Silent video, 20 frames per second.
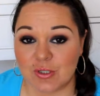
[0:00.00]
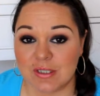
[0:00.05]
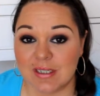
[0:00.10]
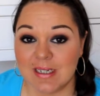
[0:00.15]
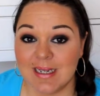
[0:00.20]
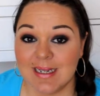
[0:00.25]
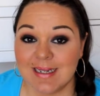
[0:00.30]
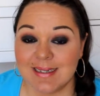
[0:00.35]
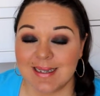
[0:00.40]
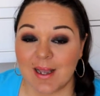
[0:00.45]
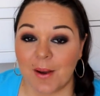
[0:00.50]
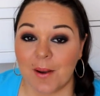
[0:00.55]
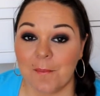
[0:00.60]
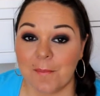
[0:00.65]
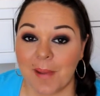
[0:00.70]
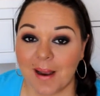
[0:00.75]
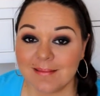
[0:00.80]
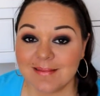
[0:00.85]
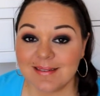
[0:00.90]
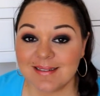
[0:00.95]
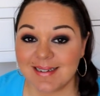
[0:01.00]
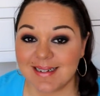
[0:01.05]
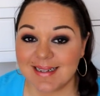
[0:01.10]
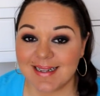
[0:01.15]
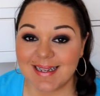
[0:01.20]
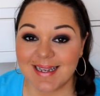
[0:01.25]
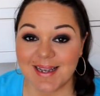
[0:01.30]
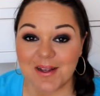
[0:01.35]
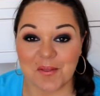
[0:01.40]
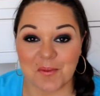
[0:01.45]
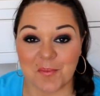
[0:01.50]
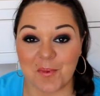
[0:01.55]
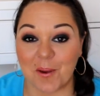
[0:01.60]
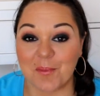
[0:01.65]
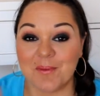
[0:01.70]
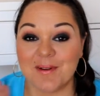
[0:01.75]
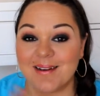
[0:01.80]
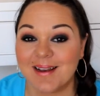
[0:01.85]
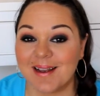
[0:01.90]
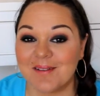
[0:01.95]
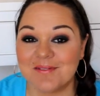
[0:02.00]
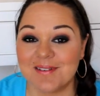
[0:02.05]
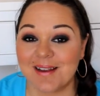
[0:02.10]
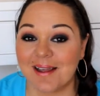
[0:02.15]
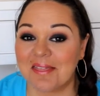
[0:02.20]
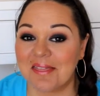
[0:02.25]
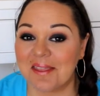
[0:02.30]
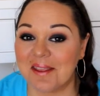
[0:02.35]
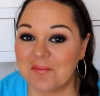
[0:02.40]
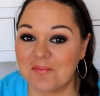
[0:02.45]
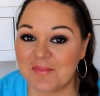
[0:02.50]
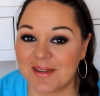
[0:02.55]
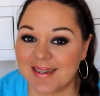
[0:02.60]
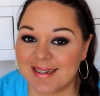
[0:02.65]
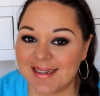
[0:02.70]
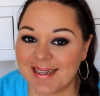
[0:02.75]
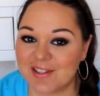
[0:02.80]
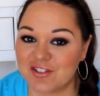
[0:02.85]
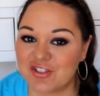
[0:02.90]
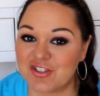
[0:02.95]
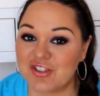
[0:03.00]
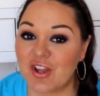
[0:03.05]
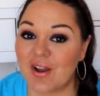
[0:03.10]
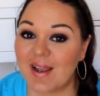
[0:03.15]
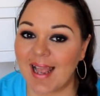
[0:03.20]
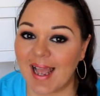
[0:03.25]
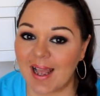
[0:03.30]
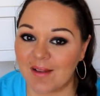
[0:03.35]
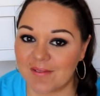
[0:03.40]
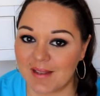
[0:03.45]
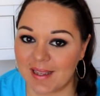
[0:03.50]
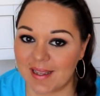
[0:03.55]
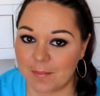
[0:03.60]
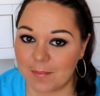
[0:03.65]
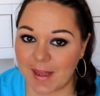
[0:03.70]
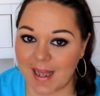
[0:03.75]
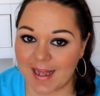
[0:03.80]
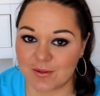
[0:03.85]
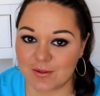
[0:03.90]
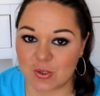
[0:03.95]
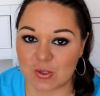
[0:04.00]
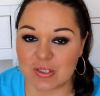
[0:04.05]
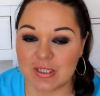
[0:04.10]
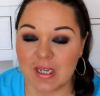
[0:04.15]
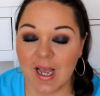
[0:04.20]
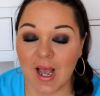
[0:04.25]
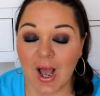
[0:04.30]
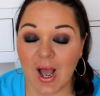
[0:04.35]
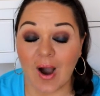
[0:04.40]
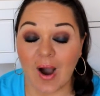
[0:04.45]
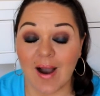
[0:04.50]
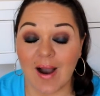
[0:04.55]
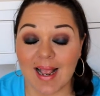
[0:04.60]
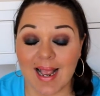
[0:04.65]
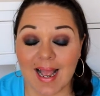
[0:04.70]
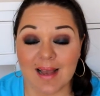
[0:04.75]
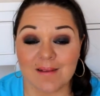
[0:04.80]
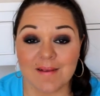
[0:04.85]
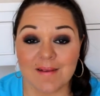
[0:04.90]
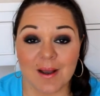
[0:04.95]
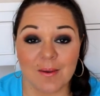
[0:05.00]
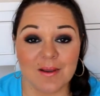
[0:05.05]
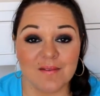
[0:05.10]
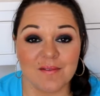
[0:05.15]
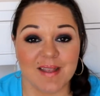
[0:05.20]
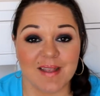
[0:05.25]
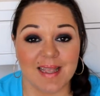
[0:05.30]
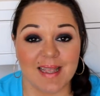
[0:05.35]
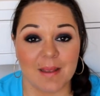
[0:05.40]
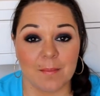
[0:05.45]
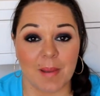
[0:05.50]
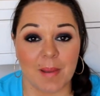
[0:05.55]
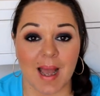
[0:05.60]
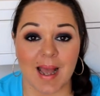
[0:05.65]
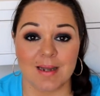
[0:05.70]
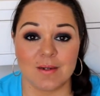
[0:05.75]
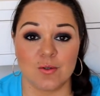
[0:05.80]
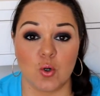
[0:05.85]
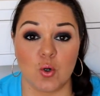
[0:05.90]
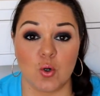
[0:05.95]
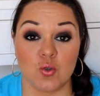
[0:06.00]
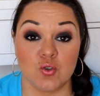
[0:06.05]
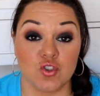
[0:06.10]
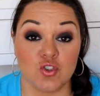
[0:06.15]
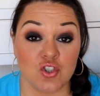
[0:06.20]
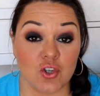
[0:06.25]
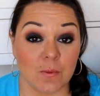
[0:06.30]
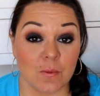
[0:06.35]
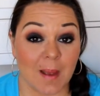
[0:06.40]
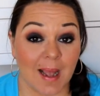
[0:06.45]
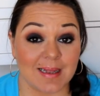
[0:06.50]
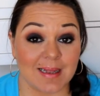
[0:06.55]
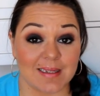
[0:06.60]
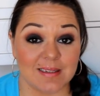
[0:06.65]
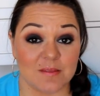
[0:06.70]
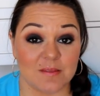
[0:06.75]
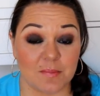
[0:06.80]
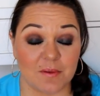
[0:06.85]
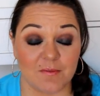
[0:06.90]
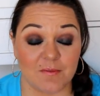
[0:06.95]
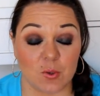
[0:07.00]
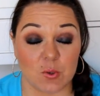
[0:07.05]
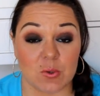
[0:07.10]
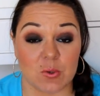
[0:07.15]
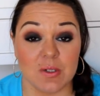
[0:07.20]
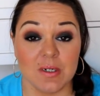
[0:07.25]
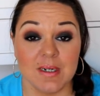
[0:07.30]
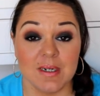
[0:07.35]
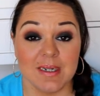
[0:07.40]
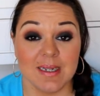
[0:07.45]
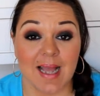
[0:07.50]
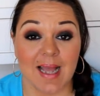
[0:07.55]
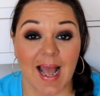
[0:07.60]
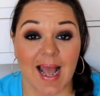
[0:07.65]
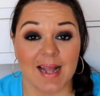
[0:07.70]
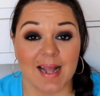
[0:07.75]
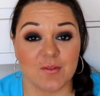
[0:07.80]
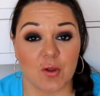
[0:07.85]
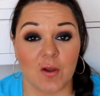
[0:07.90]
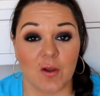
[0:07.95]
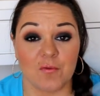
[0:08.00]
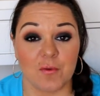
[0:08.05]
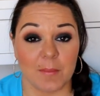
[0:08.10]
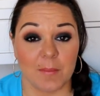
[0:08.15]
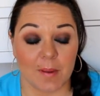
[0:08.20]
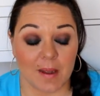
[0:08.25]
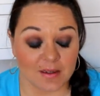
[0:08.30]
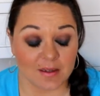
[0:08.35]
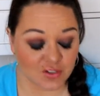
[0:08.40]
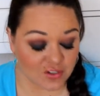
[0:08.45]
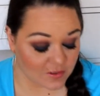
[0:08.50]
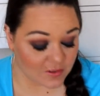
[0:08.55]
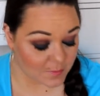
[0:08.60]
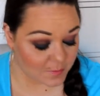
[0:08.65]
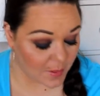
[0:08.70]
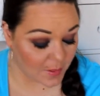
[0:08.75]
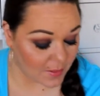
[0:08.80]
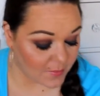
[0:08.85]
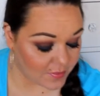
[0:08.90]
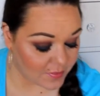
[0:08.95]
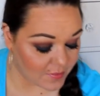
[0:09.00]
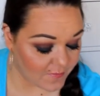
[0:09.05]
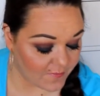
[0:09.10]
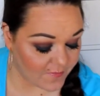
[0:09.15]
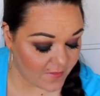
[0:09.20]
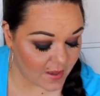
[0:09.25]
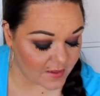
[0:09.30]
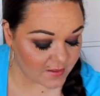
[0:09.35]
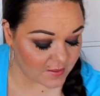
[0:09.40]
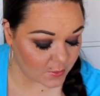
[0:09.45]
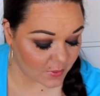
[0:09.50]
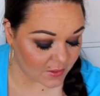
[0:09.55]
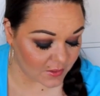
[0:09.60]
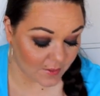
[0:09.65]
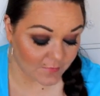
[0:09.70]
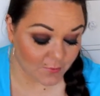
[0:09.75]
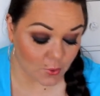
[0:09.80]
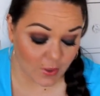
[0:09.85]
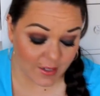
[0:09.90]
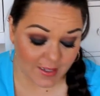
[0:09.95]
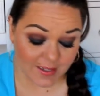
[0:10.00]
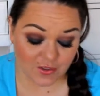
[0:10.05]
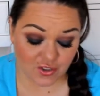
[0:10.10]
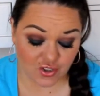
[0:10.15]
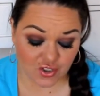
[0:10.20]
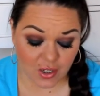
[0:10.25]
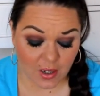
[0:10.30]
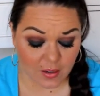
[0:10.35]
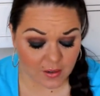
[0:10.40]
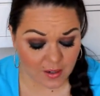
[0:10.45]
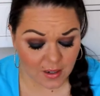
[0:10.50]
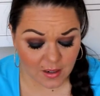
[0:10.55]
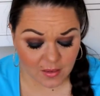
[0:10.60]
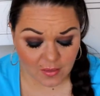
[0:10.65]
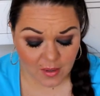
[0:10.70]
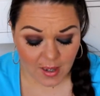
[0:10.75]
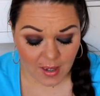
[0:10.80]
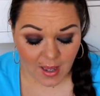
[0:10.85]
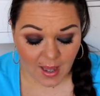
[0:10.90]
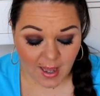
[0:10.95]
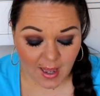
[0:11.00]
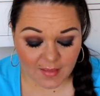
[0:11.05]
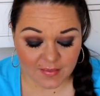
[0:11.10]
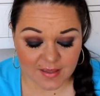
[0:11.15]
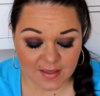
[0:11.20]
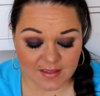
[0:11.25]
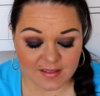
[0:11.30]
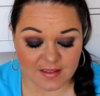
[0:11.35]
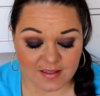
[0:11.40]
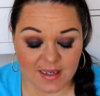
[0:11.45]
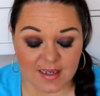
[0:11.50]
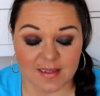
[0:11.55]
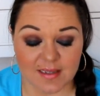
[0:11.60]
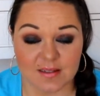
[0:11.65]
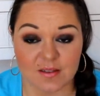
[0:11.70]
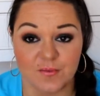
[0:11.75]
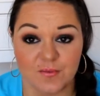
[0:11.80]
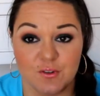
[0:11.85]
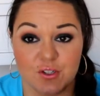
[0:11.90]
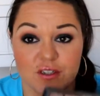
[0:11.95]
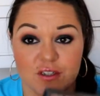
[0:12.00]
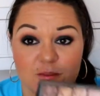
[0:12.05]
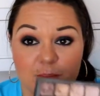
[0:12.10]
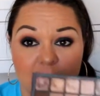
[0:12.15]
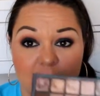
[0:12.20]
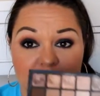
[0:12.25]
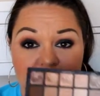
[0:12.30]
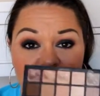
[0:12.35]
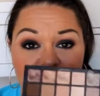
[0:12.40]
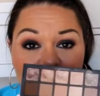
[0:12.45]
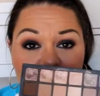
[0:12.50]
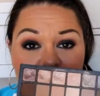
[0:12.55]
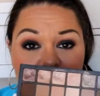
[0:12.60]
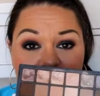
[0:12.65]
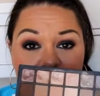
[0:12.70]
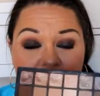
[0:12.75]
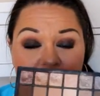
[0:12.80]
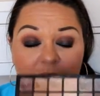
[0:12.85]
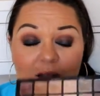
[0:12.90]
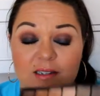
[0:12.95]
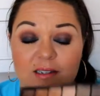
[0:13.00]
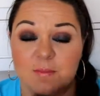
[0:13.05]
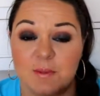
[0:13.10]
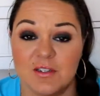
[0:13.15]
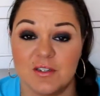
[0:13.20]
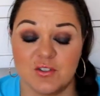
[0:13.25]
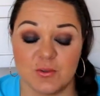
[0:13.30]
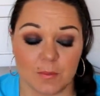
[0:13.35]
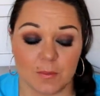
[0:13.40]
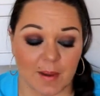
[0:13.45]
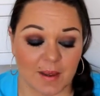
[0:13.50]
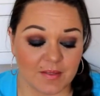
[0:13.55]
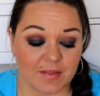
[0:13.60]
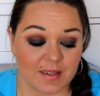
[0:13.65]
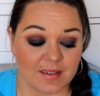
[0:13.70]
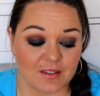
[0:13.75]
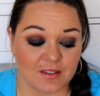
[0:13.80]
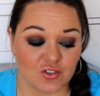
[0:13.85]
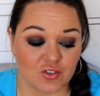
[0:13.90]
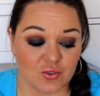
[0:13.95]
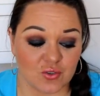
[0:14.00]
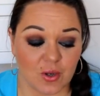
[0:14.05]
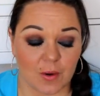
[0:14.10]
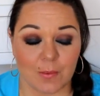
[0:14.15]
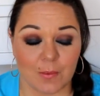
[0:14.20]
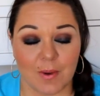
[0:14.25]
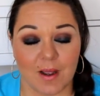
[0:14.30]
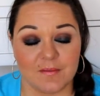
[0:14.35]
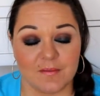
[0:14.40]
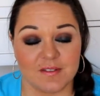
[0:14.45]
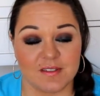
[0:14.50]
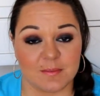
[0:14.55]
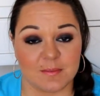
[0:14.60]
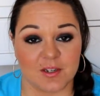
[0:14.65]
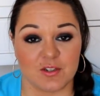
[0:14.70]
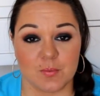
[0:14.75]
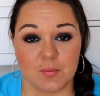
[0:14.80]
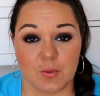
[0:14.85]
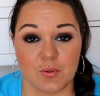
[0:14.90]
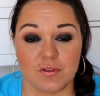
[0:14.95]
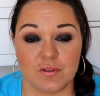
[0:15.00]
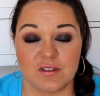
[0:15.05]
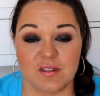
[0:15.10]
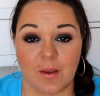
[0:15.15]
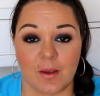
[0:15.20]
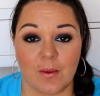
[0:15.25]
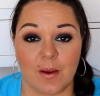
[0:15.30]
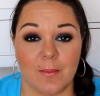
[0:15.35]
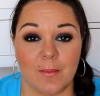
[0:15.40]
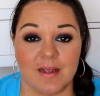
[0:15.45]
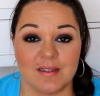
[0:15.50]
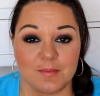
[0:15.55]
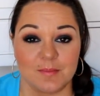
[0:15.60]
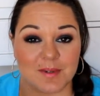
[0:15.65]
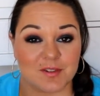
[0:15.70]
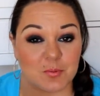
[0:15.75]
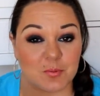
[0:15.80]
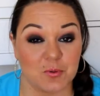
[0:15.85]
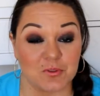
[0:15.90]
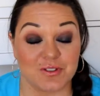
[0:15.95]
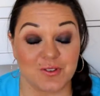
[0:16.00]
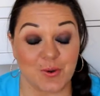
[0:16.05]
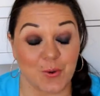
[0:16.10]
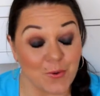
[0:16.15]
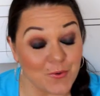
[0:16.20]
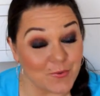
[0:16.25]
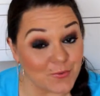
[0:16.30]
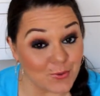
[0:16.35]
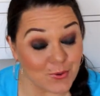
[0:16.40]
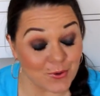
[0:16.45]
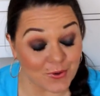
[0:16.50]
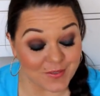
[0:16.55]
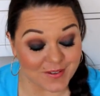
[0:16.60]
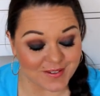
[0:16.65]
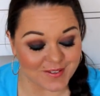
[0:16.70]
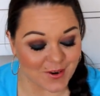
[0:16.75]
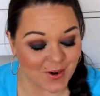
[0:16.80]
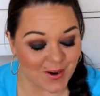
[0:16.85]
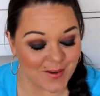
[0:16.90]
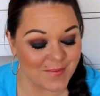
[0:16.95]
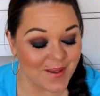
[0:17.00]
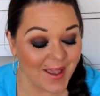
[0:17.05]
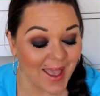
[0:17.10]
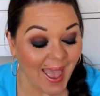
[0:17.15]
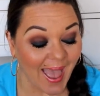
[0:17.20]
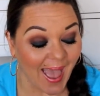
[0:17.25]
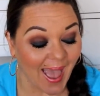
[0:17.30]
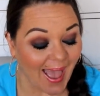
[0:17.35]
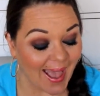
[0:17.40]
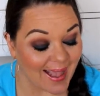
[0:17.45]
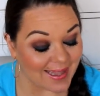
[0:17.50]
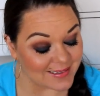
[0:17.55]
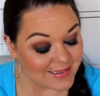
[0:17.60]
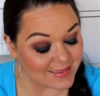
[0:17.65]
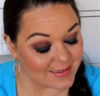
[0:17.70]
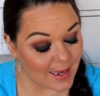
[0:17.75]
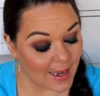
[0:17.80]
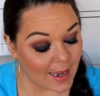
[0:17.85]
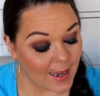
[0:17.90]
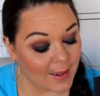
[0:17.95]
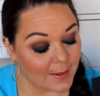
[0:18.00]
on. Now embarrassingly at the moment I have nothing in my collection that I have hit pan on. I have however hit pan on 2 palettes before and I've repurchased them both. The first one I've got here to show you, and this is the Full Exposure. I spoke to you about this. As you know I work for Smashbox, so I wear Smashbox an awful lot of the time, and